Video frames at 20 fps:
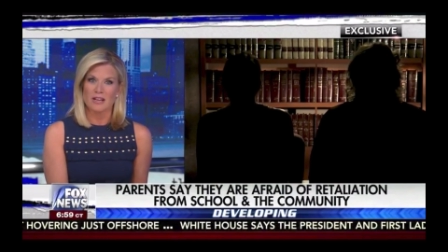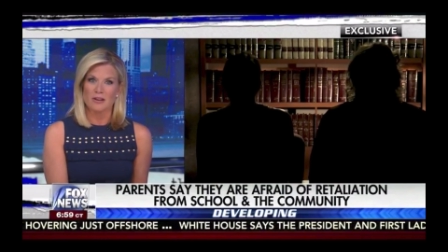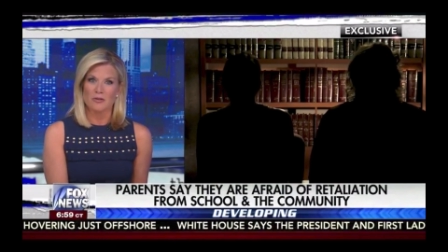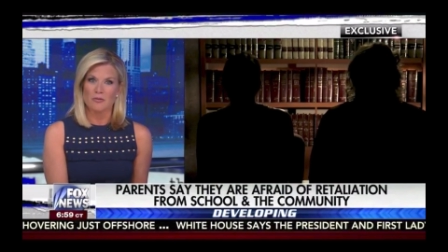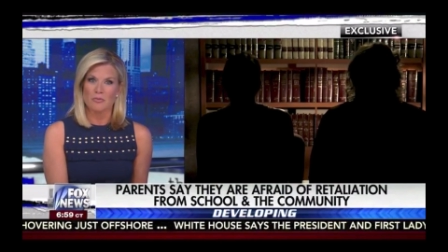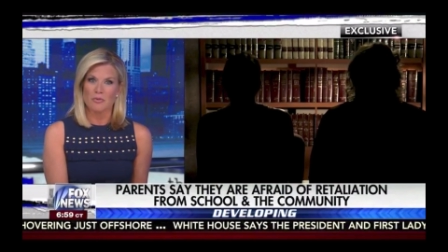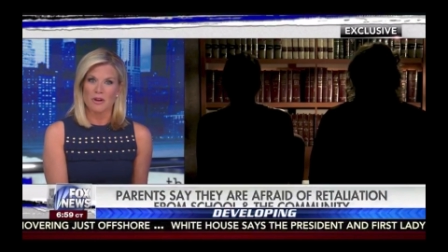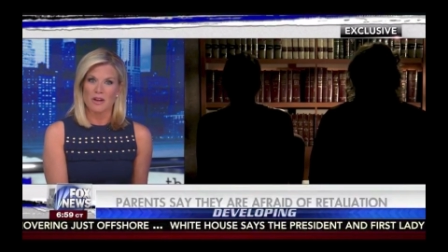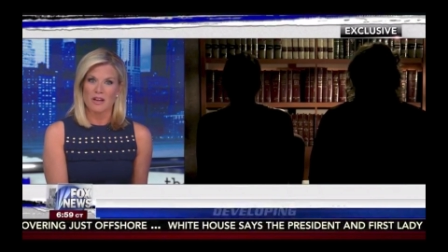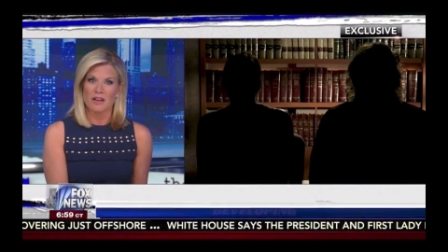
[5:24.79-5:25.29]
You're
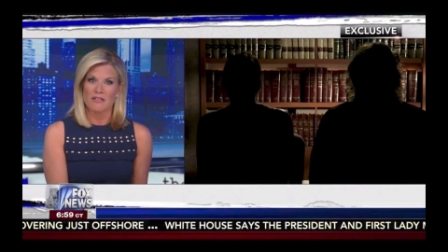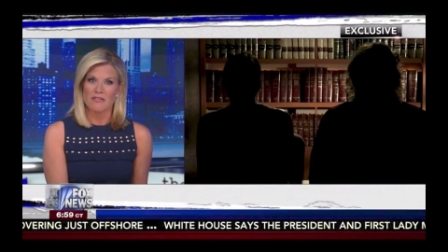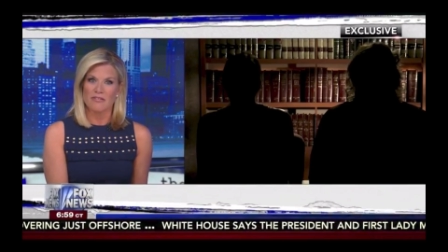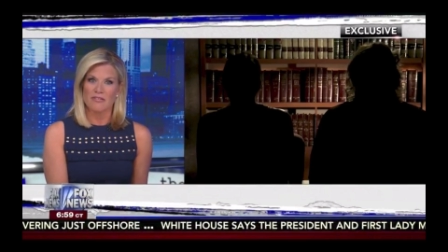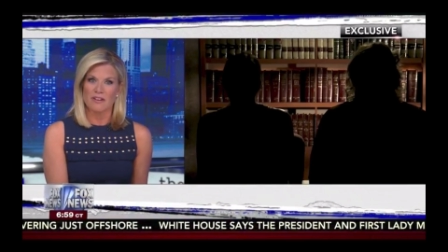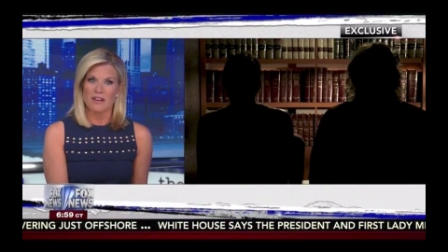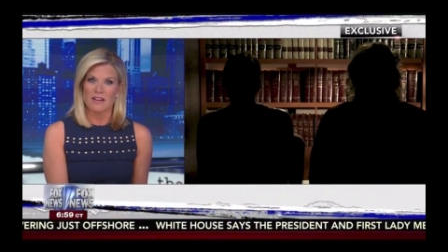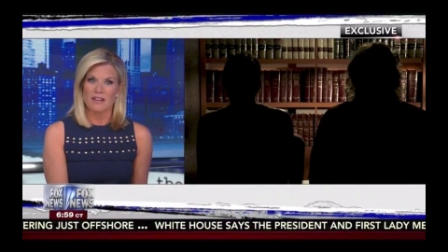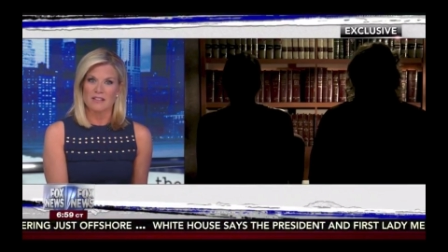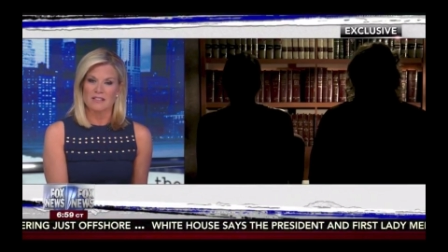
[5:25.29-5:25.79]

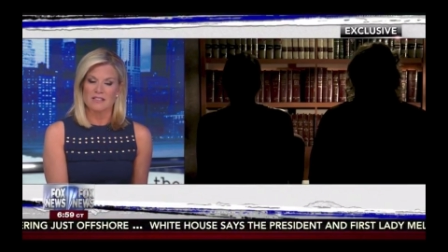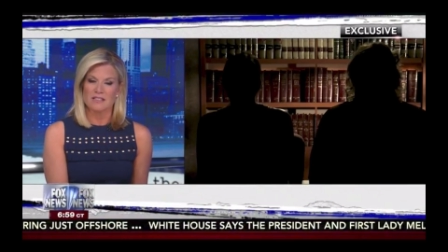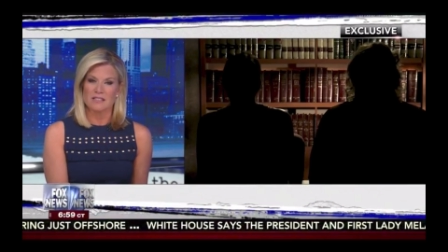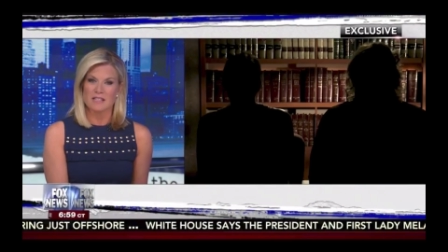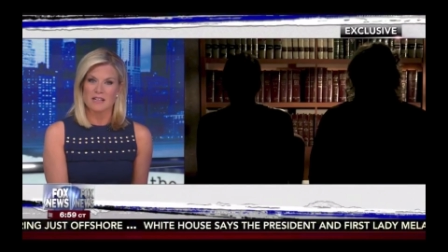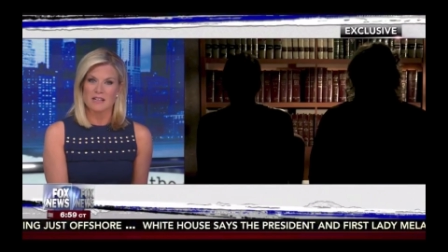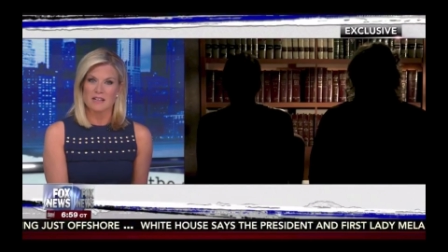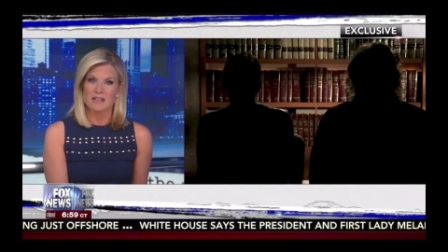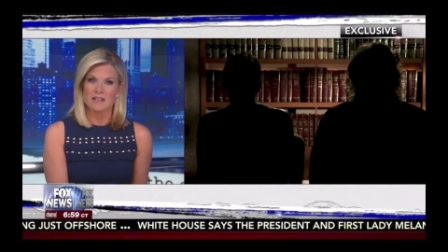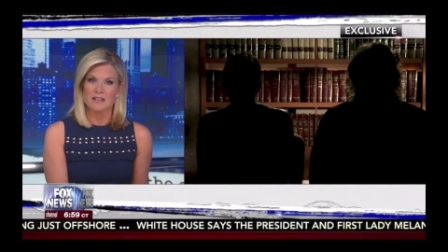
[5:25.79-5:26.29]
brave and
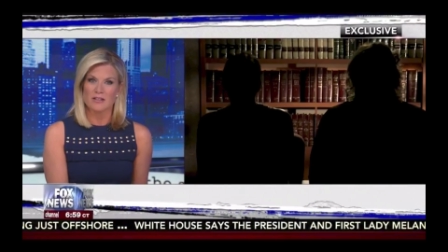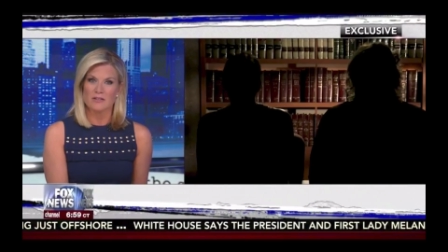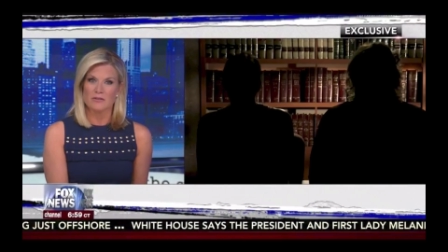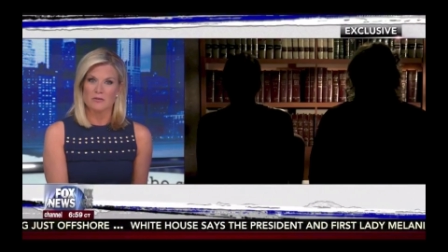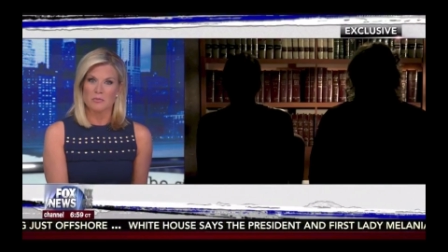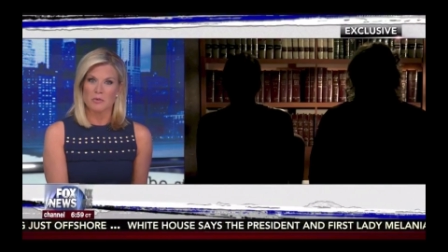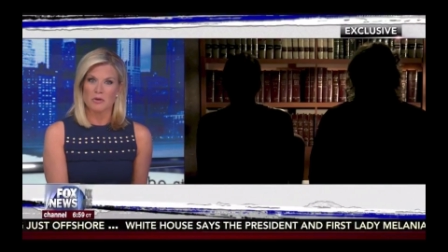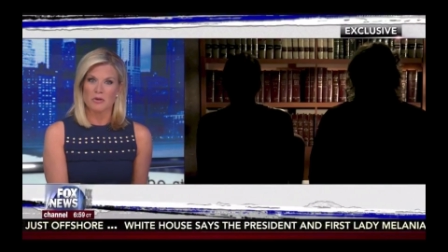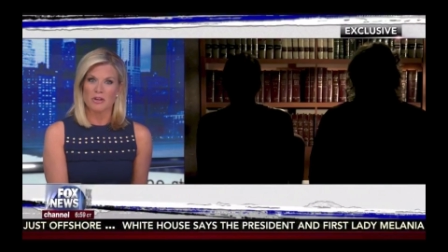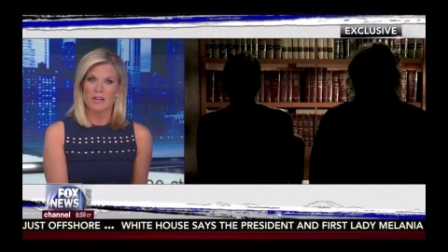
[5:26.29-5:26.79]
you've
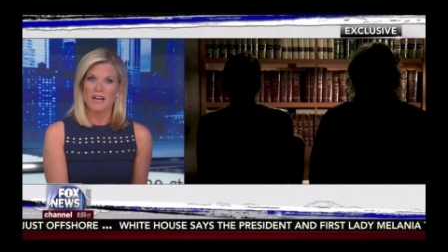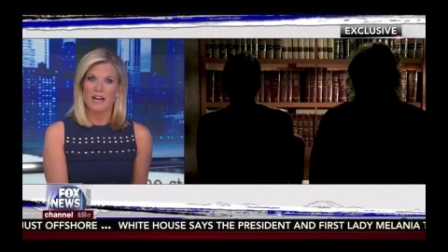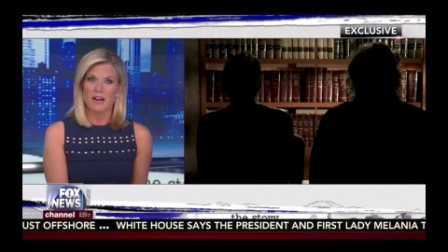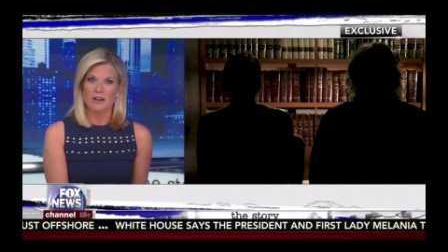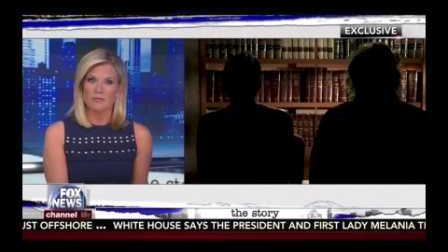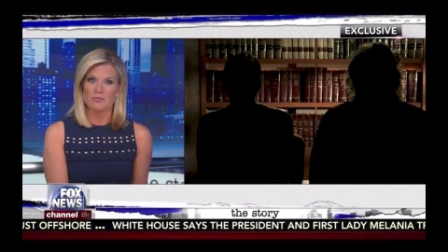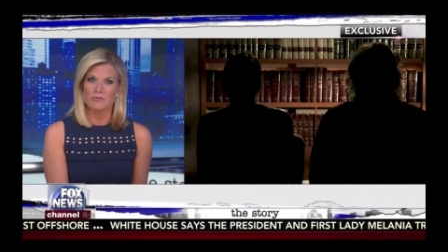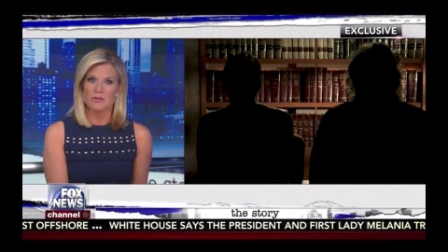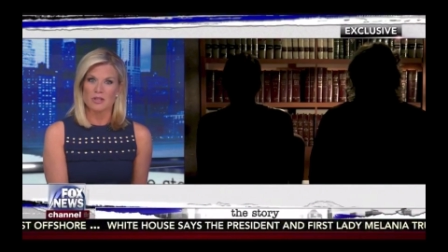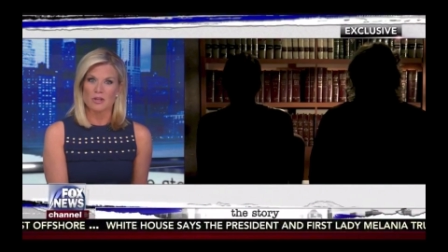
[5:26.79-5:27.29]
spoken
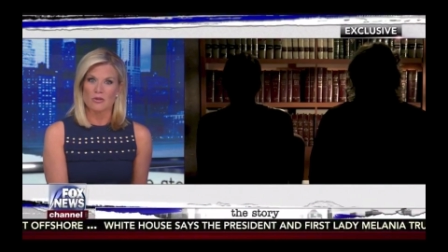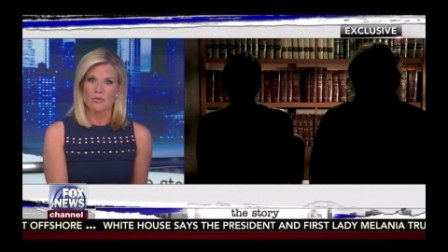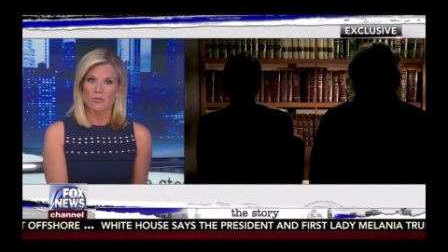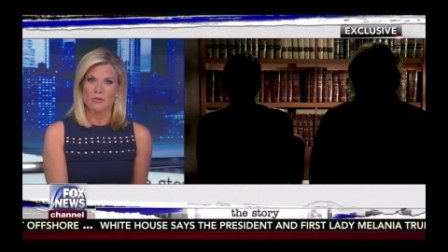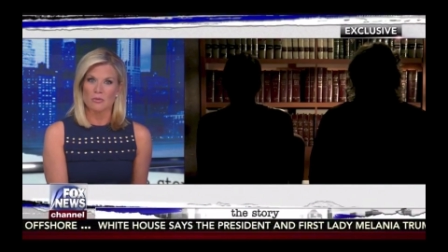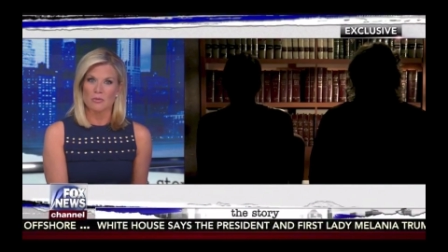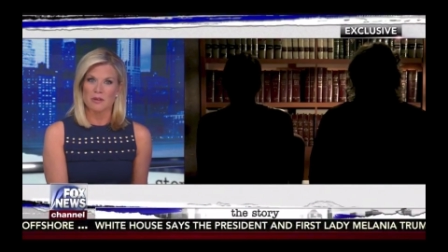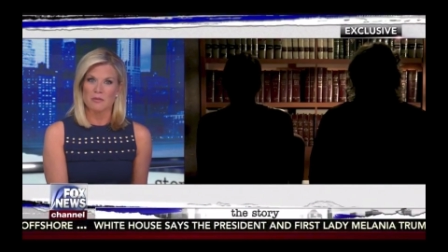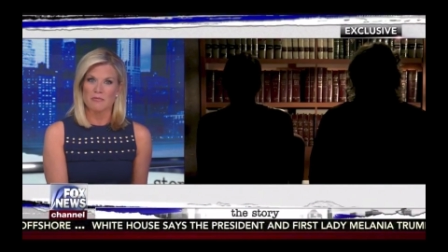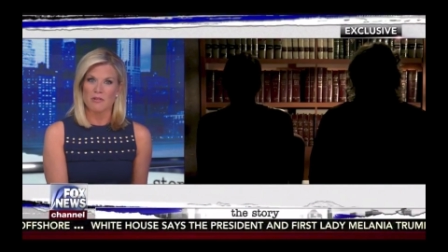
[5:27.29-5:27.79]
out. So
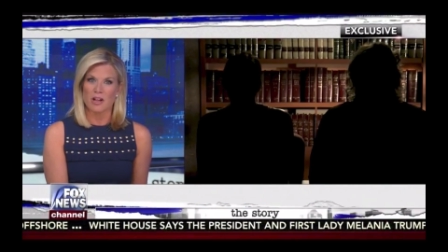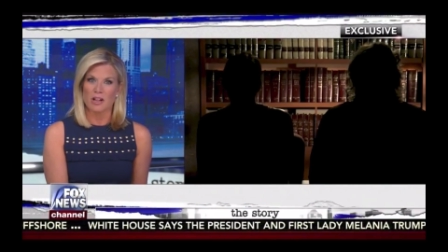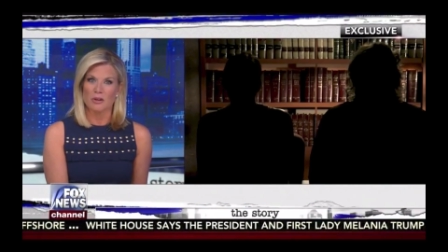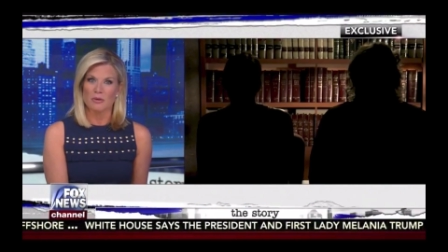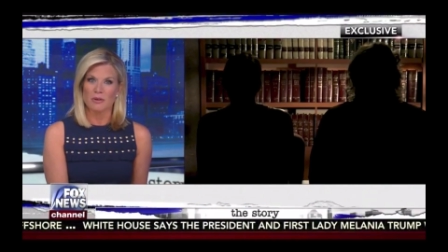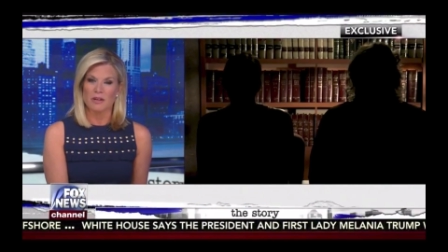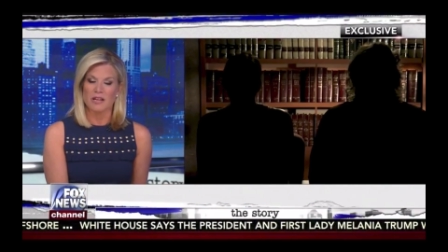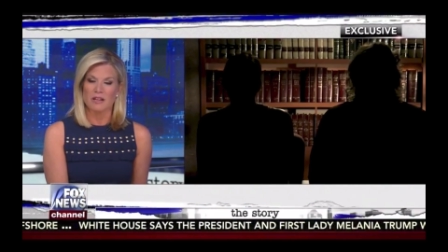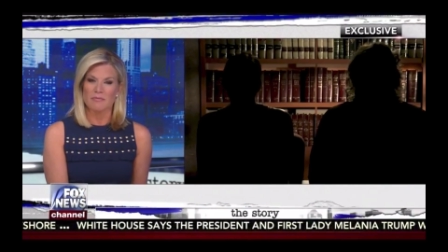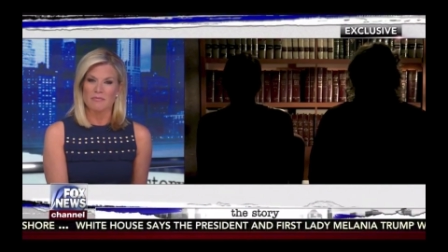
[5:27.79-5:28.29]
we'll be
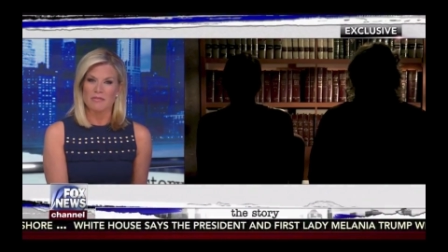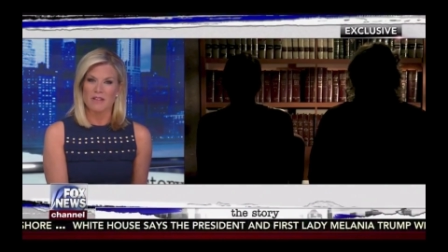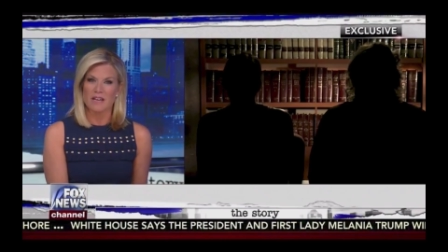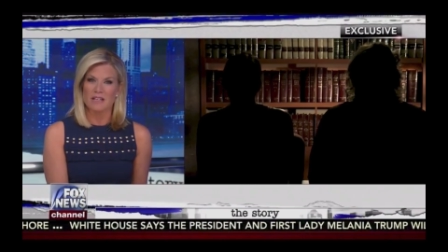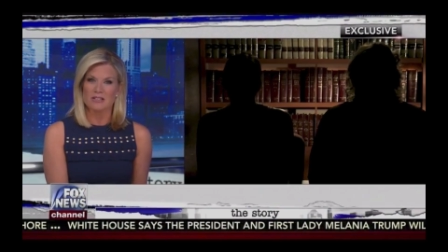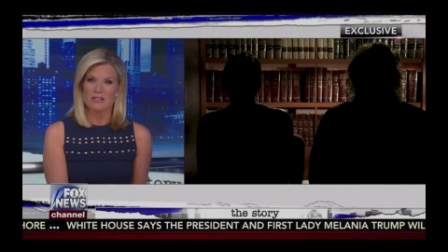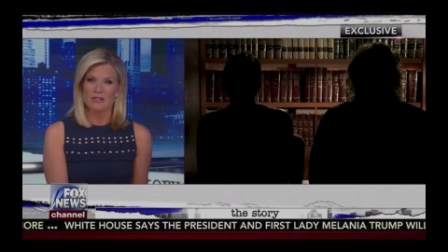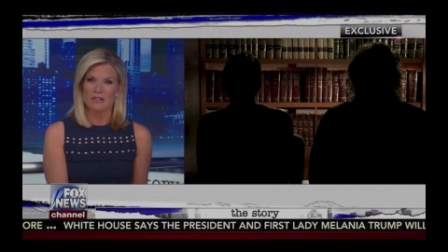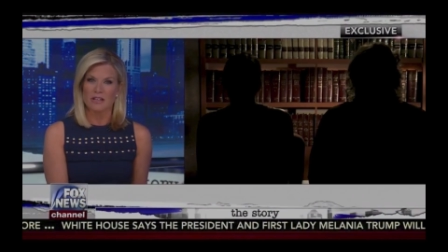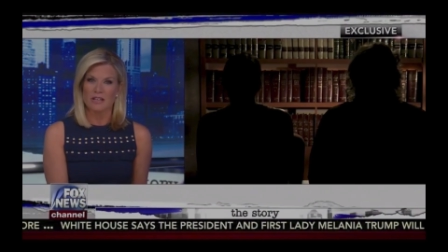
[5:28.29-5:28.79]
following it.
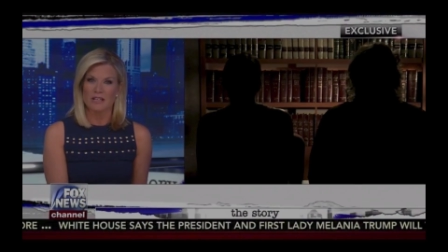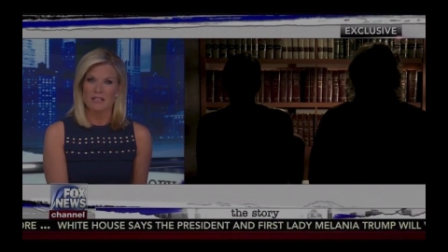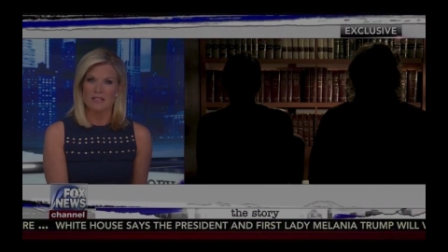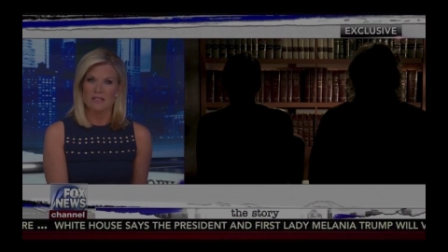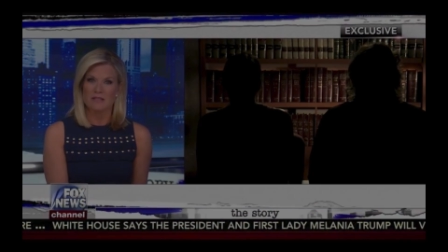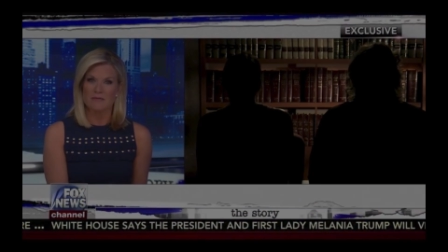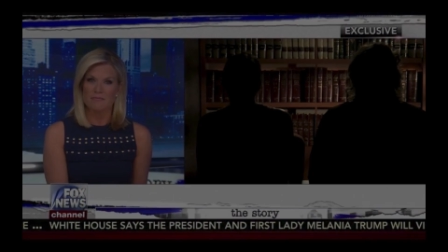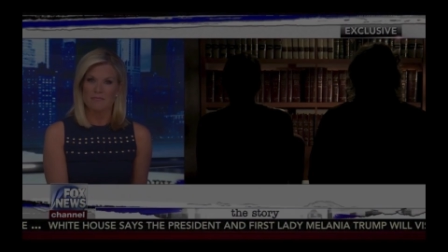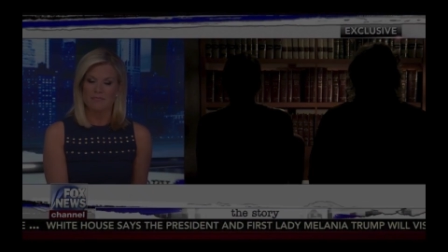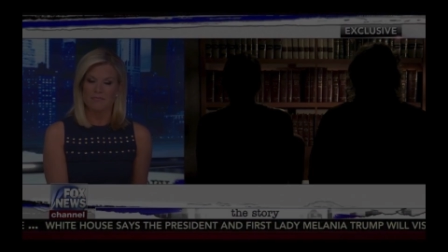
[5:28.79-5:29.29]
Thanks, you
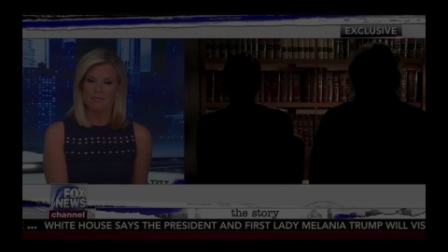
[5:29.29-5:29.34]
ladies.